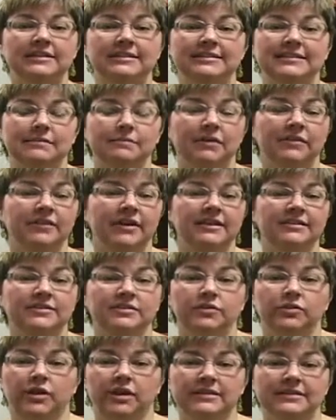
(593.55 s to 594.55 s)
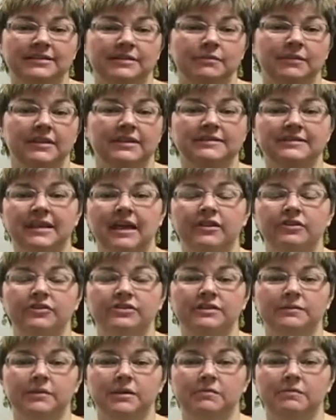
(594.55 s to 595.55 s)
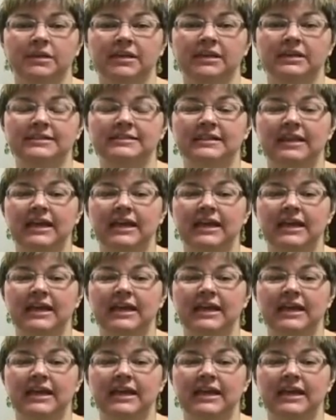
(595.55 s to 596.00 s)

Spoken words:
to some of us who are in some of the scholarship committees